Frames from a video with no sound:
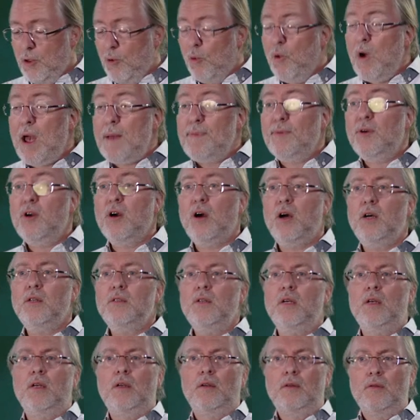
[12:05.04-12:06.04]
web
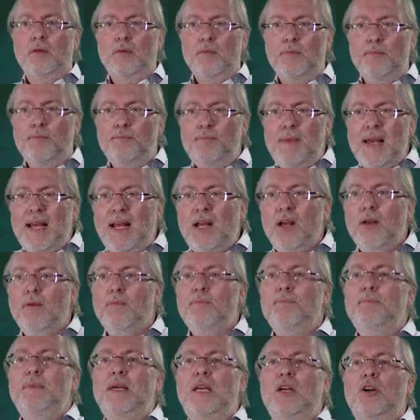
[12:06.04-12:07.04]
code
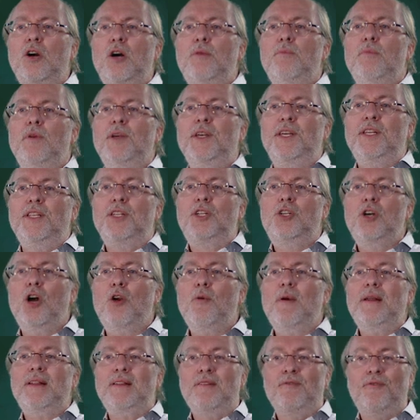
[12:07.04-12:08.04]
become
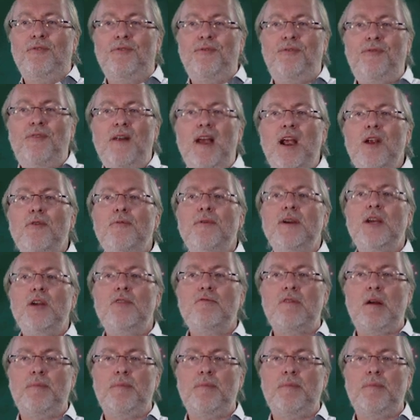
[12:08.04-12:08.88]
incorrect very